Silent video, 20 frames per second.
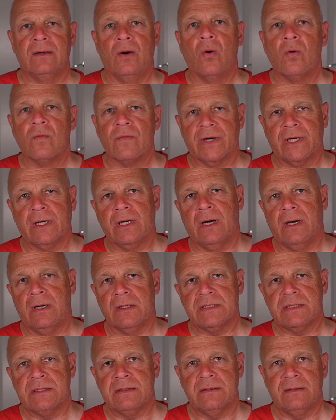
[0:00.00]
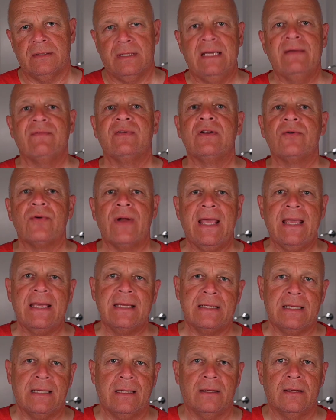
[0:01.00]
overcast, even
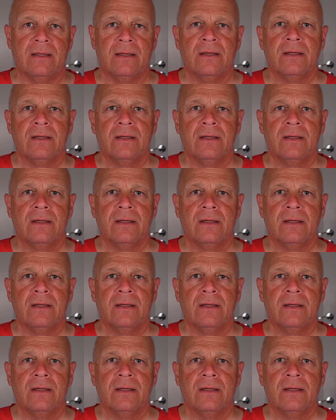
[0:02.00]
raining,